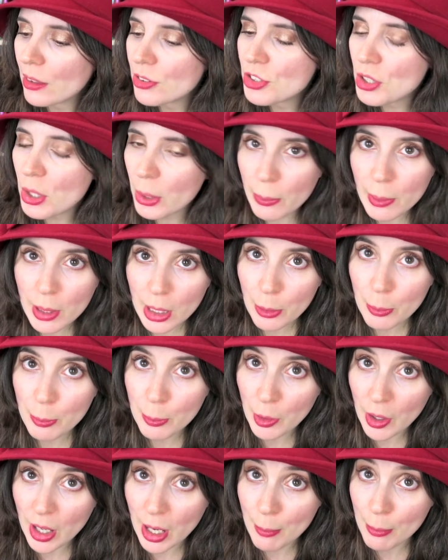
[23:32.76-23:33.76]
two
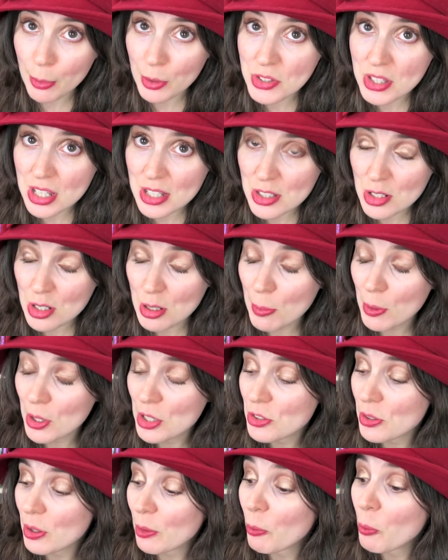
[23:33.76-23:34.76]
Lone Crate unboxings, which I'm
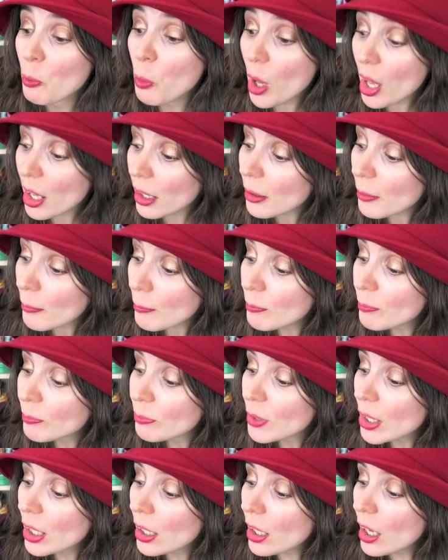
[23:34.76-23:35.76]
probably doing one.
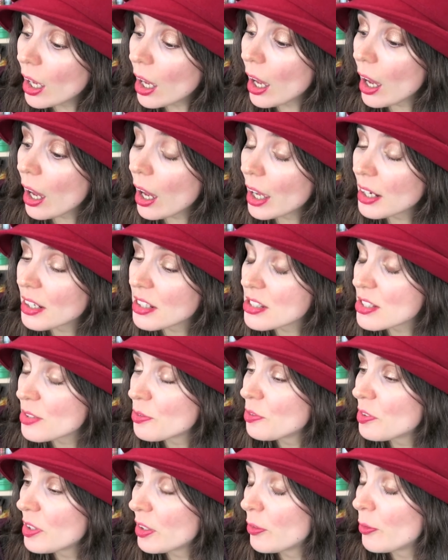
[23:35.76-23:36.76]
I need to
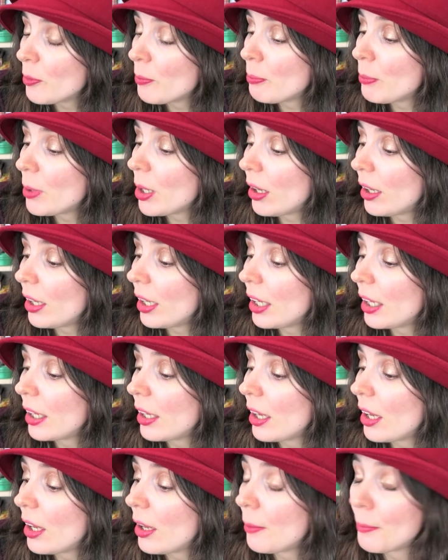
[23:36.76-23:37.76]
film
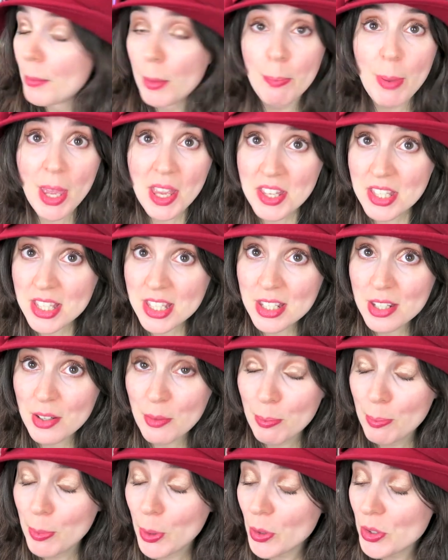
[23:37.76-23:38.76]
my best
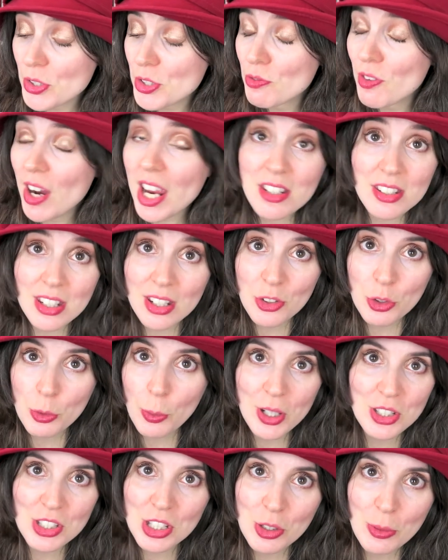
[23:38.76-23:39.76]
books read in
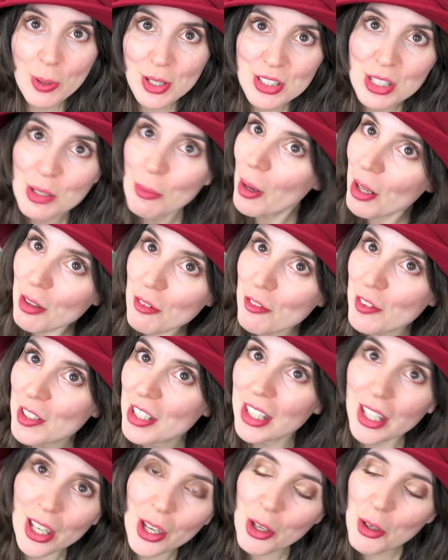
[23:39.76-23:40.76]
2021
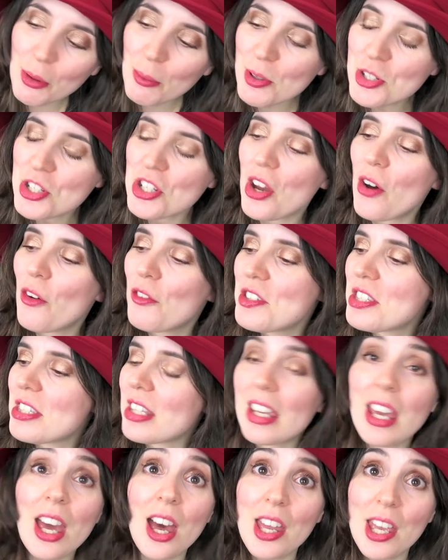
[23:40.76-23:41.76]
video, which
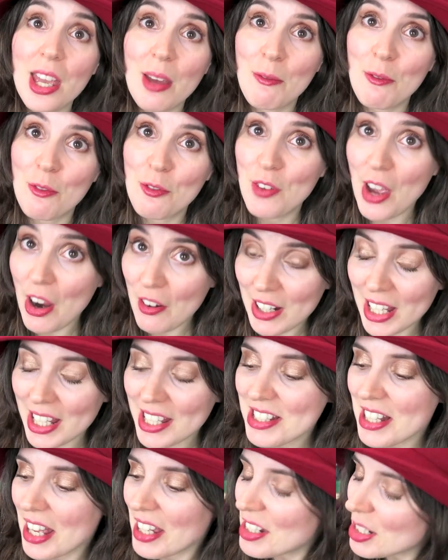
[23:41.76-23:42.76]
obviously I am very
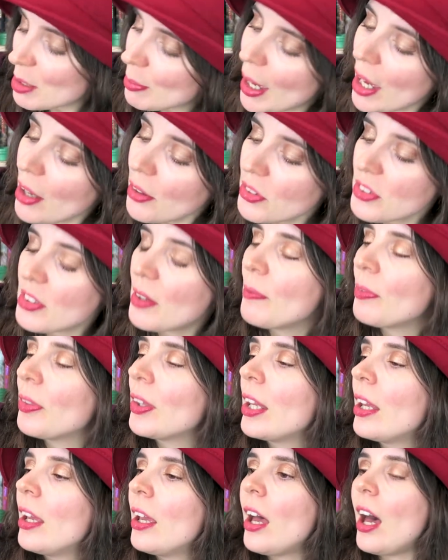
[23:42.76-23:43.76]
excited about.
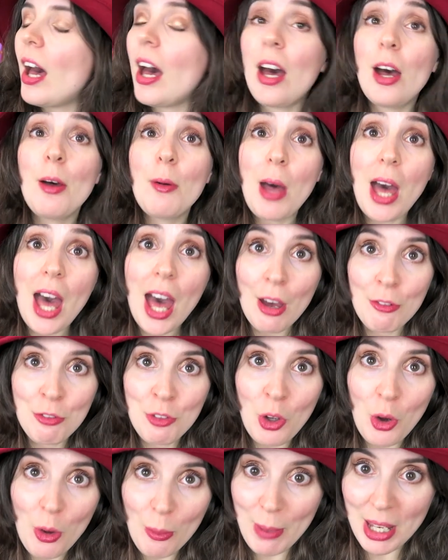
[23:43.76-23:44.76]
Have
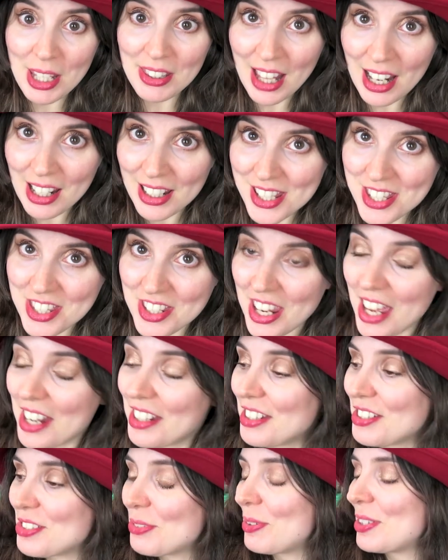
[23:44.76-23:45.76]
not made that list
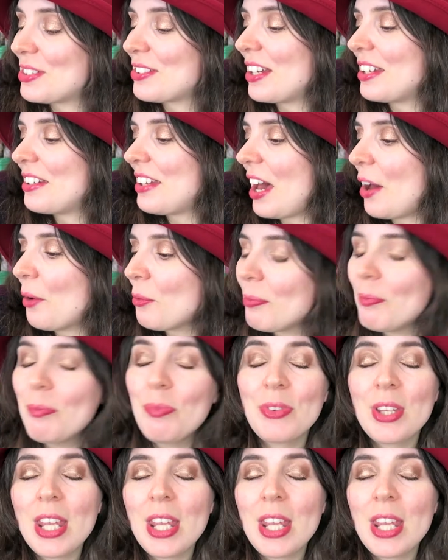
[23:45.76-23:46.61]
yet, need to whittle it down.